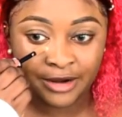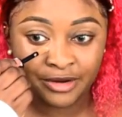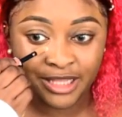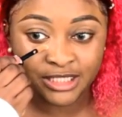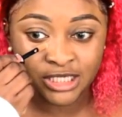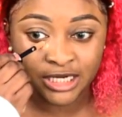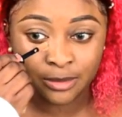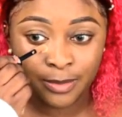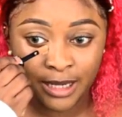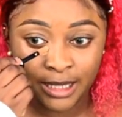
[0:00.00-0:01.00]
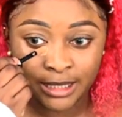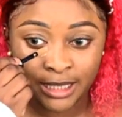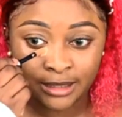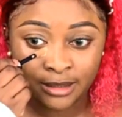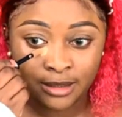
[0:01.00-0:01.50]
I created a channel back
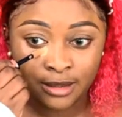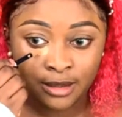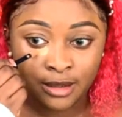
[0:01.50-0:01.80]
then,